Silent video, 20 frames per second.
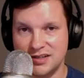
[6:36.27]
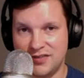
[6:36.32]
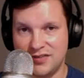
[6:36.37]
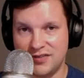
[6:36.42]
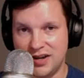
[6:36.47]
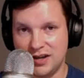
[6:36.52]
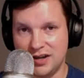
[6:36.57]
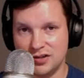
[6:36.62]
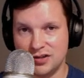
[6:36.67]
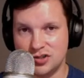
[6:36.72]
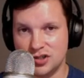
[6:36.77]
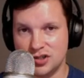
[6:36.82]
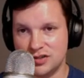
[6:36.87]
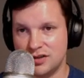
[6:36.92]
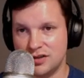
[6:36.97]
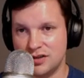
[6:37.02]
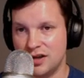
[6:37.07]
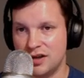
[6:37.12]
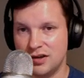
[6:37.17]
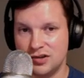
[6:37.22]
If I could just
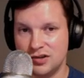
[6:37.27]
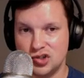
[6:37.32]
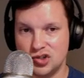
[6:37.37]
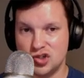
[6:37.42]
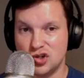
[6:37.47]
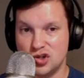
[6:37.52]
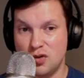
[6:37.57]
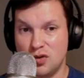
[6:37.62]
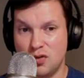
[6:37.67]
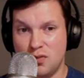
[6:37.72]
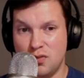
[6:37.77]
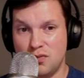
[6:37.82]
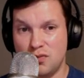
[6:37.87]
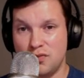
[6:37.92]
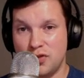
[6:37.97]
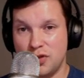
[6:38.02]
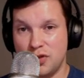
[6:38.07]
show